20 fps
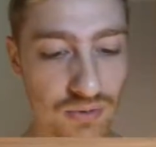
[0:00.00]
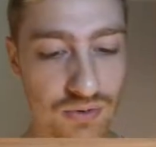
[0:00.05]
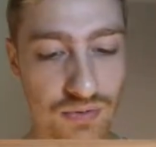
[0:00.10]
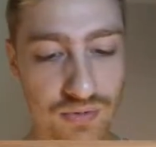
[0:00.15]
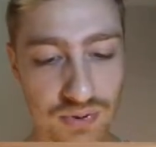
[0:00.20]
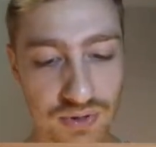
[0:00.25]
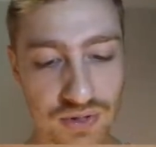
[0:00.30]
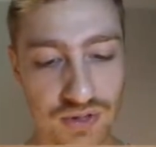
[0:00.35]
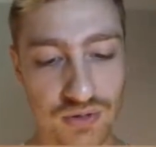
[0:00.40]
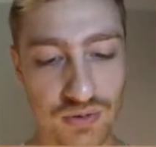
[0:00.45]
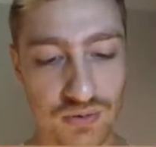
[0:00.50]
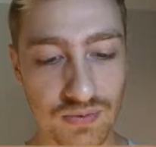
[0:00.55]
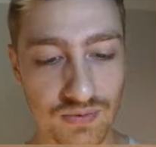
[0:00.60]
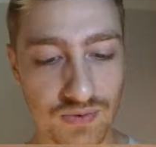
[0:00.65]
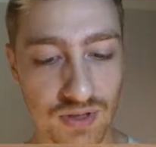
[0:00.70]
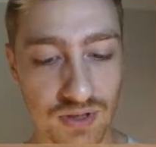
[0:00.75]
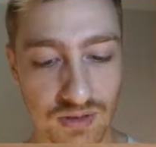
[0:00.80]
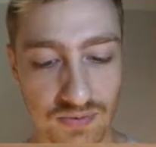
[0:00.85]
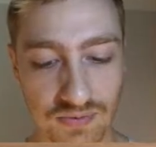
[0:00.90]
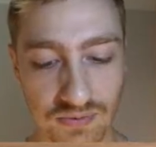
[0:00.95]
will put you
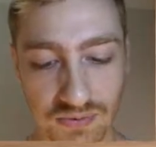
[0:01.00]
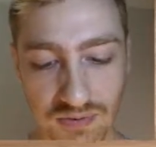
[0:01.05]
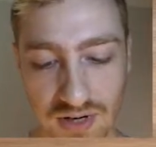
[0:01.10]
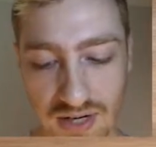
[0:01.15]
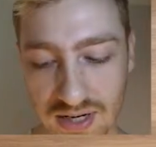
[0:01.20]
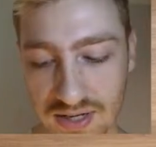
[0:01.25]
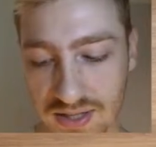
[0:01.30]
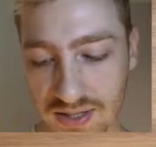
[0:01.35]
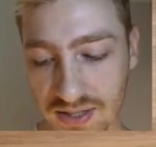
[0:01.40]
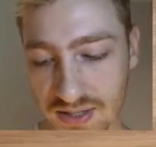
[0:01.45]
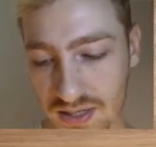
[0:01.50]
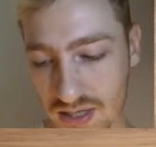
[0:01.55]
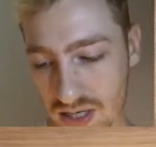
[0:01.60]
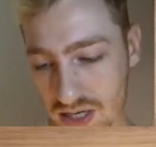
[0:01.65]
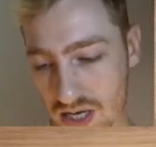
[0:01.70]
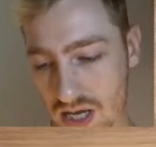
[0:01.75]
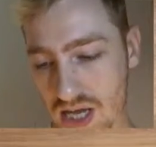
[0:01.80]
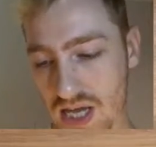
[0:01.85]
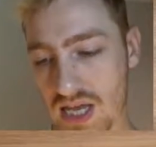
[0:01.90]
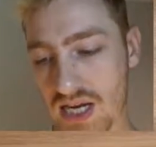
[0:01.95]
with the other rares
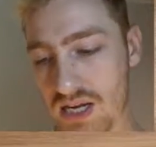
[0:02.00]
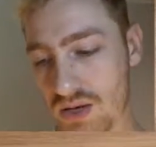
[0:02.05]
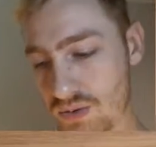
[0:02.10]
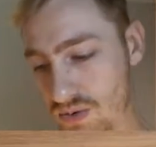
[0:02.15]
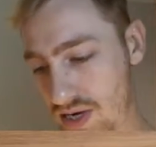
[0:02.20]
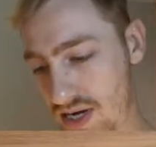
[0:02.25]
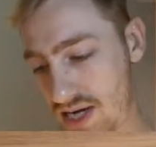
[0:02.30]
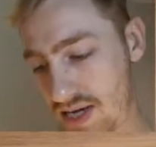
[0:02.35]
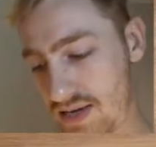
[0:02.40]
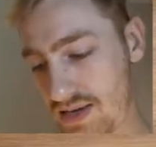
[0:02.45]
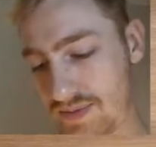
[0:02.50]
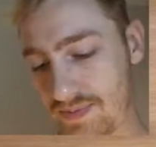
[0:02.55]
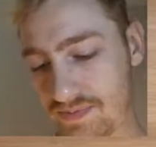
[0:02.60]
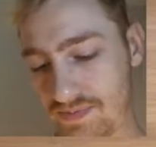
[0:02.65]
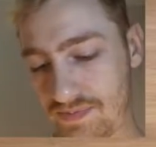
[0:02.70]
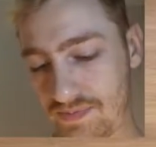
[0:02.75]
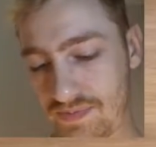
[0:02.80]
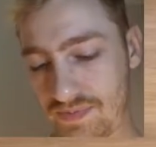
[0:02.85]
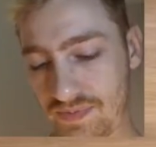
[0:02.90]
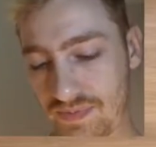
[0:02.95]
anyway.
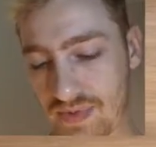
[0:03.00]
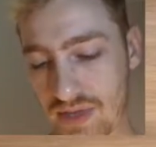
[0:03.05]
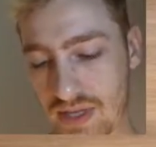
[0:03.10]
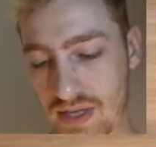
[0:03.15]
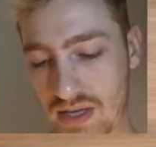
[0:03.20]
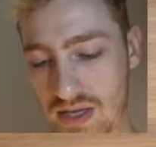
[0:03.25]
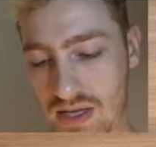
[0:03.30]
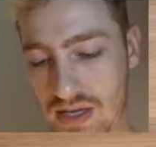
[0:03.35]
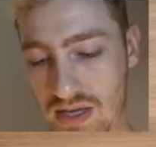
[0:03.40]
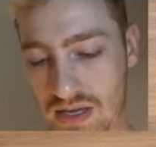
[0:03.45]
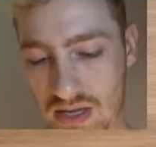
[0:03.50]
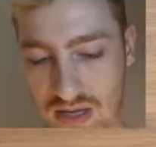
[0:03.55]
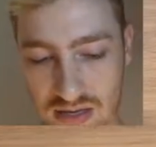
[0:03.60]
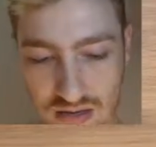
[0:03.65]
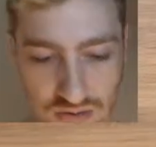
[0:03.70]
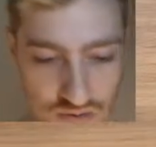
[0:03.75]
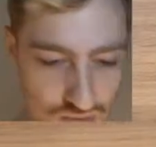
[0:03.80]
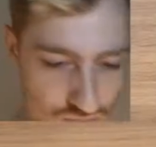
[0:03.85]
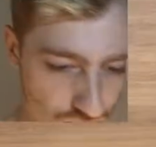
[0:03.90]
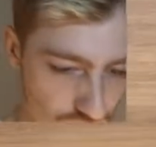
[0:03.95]

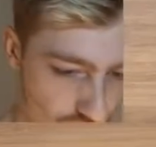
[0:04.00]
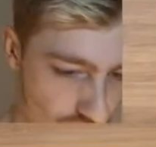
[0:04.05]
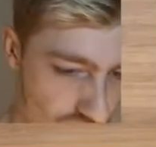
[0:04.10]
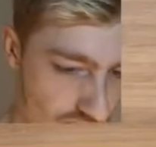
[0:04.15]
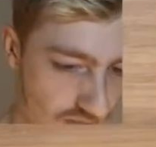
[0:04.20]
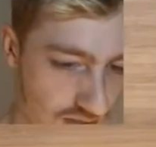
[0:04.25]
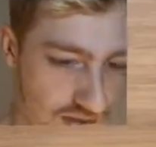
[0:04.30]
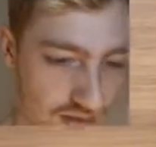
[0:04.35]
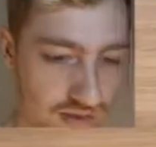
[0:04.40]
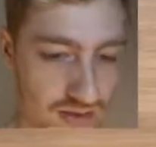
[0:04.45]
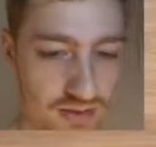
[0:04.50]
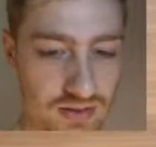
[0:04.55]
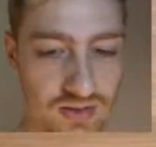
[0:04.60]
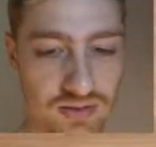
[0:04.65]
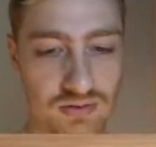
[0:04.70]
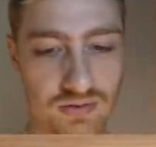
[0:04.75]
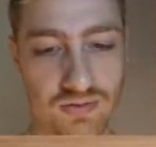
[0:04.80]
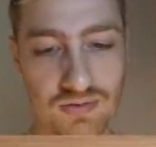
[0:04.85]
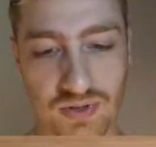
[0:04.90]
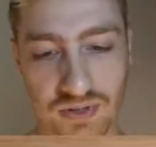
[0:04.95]
Oh, and
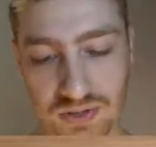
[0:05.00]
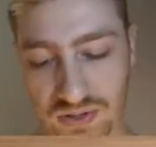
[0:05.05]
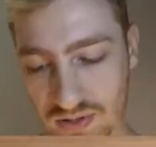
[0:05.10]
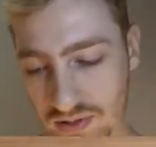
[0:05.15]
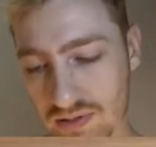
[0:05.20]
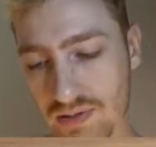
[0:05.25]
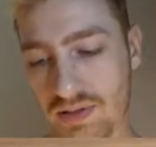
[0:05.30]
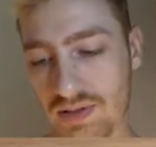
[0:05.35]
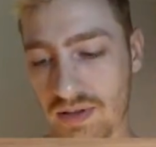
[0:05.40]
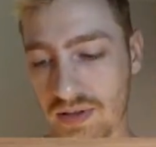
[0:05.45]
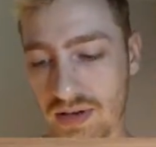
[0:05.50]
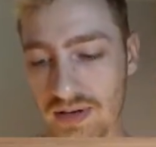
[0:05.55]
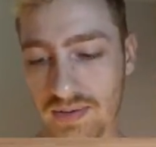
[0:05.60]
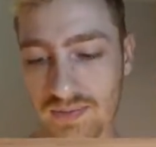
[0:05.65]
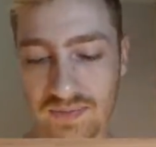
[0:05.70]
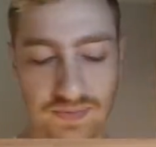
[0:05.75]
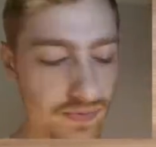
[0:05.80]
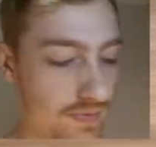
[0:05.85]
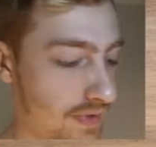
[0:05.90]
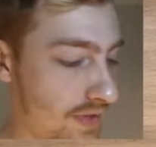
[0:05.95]
the Reverse Holo there.
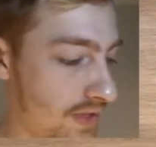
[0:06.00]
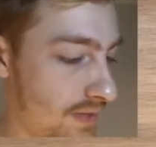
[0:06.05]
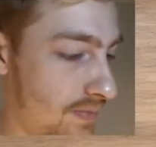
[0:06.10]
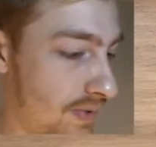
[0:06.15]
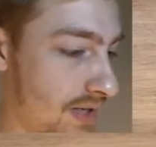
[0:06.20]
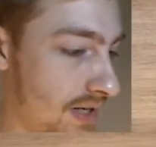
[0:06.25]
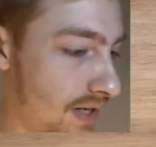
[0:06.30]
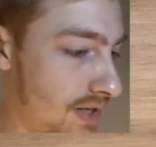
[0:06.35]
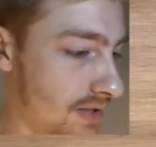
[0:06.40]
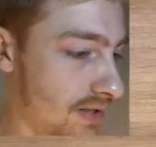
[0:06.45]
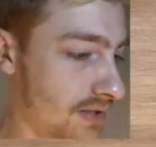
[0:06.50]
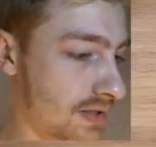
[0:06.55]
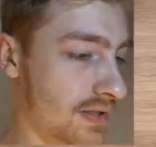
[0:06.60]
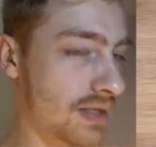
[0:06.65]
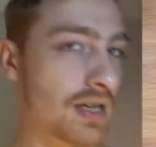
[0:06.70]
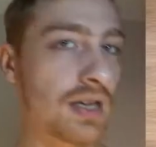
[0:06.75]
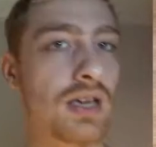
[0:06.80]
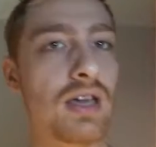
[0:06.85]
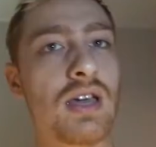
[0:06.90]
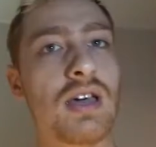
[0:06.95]
Happy days.
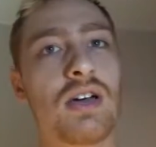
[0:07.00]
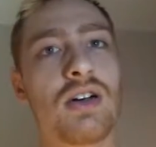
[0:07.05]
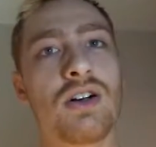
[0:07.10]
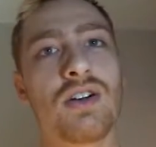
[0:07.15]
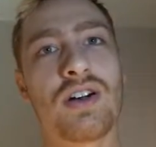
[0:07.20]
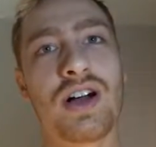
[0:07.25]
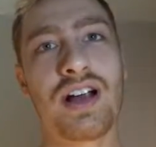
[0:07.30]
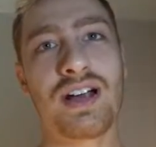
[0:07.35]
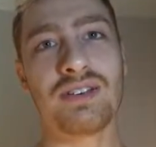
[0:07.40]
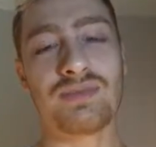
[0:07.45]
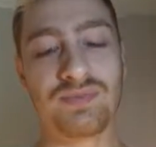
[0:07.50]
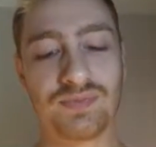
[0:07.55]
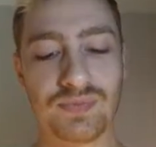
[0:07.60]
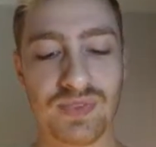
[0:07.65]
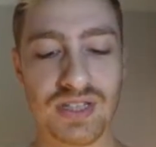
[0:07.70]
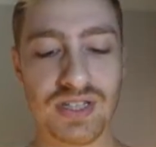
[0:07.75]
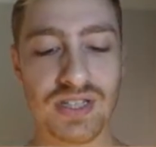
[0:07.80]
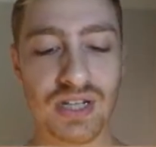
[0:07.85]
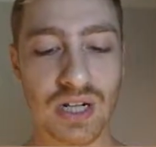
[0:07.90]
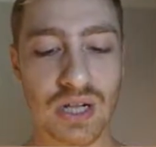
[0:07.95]
Alright,
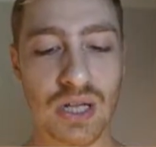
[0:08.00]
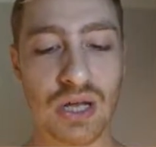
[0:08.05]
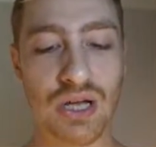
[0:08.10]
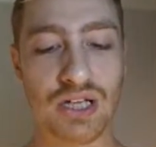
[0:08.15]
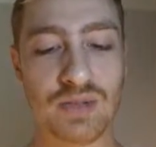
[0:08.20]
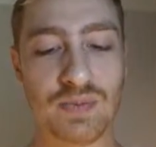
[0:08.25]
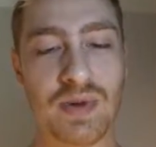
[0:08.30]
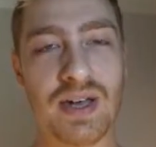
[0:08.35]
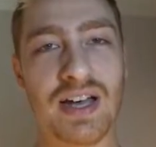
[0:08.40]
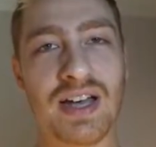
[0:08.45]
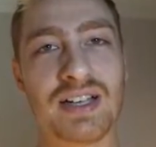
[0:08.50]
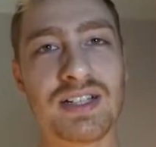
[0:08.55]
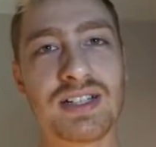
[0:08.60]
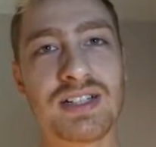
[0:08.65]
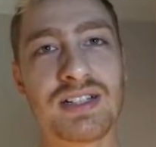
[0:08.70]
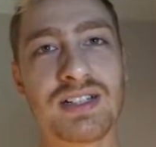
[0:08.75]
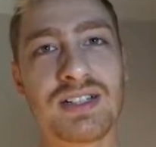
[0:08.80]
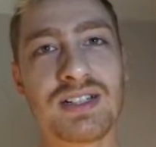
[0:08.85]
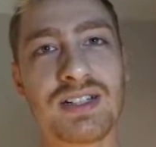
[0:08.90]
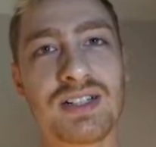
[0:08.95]
it's the last pack.
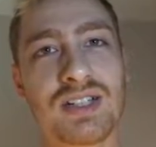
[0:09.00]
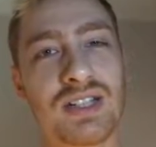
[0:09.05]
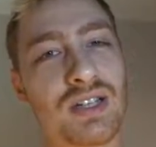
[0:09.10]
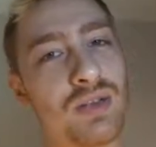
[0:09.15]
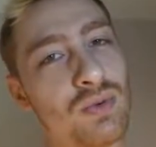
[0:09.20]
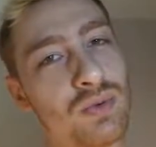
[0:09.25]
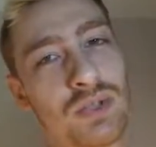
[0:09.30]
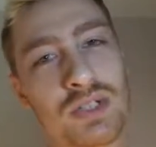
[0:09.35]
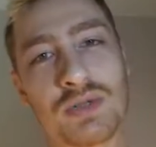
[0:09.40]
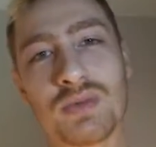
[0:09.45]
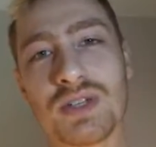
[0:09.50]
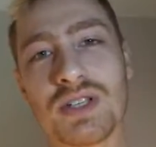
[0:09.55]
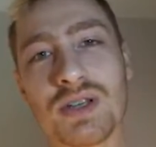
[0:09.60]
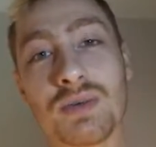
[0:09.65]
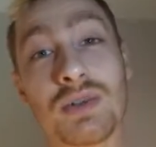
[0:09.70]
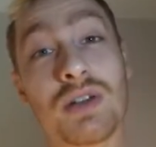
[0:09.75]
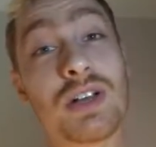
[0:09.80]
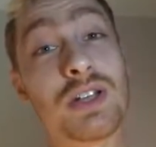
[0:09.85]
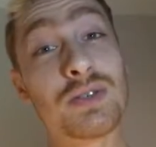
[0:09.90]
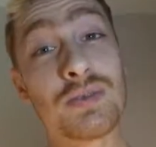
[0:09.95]
Wish me
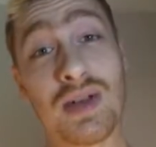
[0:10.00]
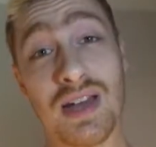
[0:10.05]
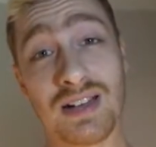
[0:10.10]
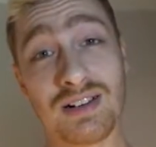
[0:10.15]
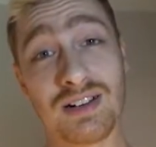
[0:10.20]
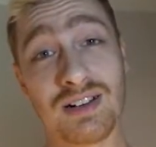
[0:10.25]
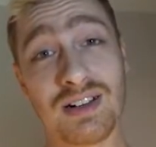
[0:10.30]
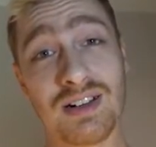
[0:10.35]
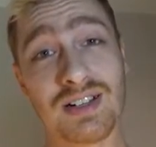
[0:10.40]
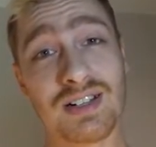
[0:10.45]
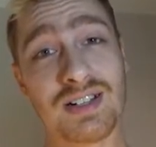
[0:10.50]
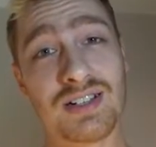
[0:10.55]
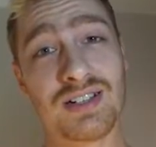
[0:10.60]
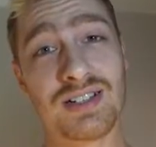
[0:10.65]
some last pack luck.